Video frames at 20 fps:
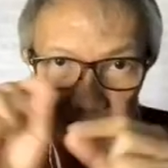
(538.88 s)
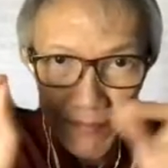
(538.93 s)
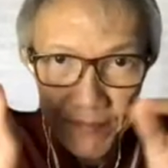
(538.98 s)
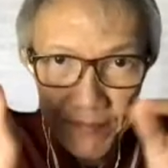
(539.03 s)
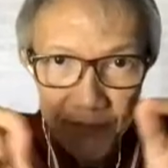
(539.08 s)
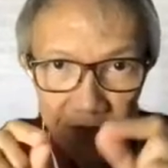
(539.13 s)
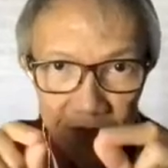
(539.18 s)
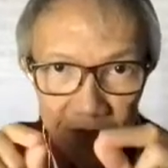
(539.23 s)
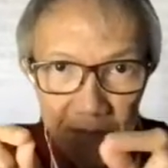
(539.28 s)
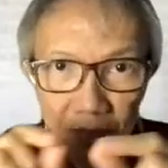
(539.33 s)

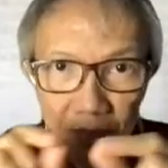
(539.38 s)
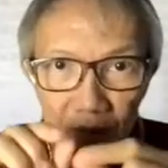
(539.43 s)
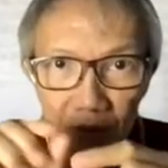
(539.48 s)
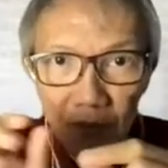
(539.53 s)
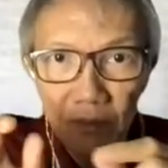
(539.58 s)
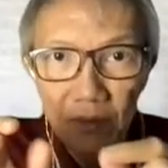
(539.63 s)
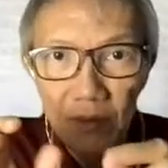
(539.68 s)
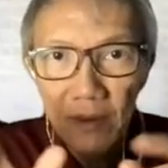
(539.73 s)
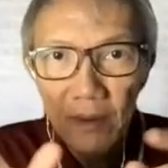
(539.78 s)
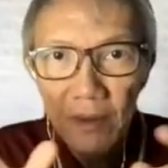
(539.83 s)

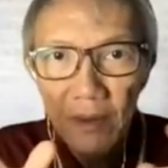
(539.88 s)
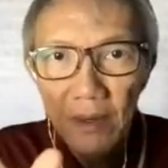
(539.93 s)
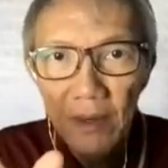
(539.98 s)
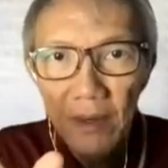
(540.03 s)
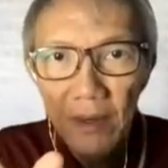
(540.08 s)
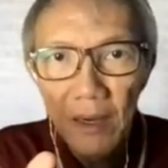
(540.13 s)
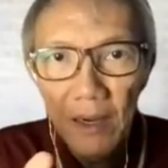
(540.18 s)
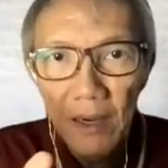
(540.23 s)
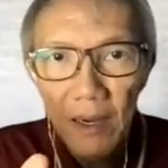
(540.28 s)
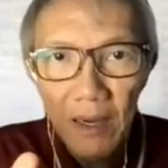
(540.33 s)
simple
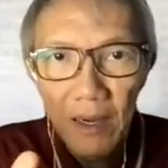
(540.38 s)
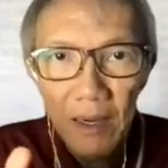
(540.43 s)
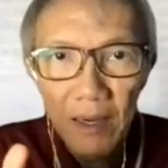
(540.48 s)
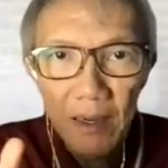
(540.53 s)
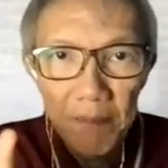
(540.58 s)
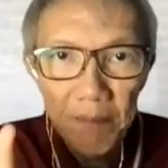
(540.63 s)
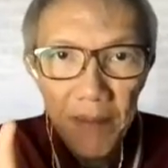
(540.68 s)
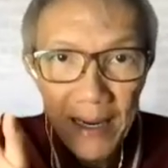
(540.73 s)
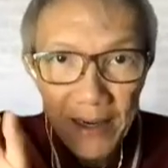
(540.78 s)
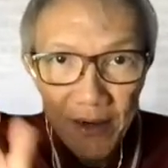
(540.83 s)

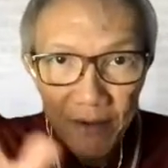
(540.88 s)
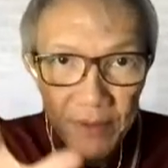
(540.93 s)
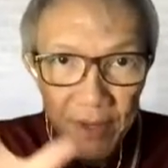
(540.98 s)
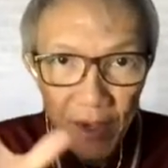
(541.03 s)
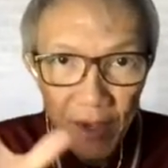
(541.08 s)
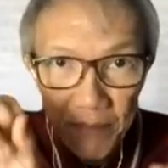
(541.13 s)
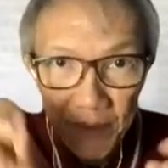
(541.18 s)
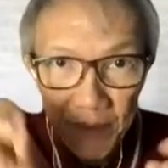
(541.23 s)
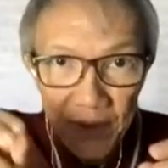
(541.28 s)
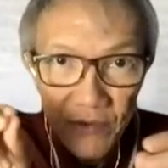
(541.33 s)
binary
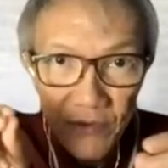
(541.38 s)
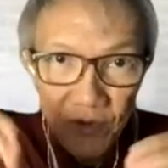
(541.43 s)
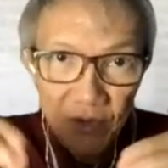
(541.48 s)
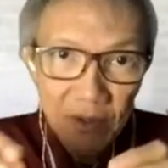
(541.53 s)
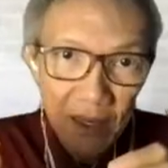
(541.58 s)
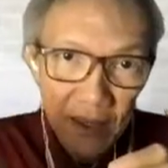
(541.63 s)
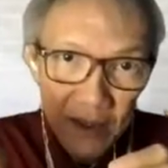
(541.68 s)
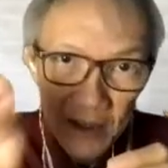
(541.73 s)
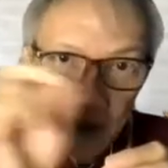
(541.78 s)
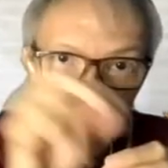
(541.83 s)
operation
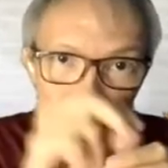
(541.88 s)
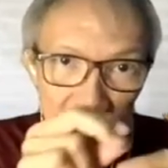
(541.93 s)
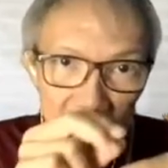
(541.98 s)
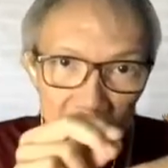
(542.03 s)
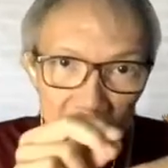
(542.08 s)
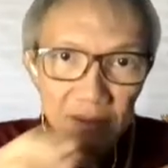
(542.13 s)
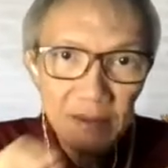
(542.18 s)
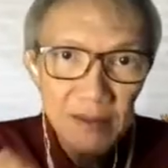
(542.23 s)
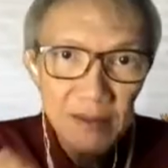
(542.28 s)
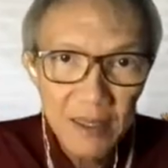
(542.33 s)
and then
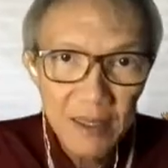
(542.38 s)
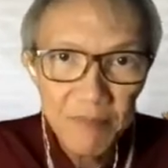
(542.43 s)
keep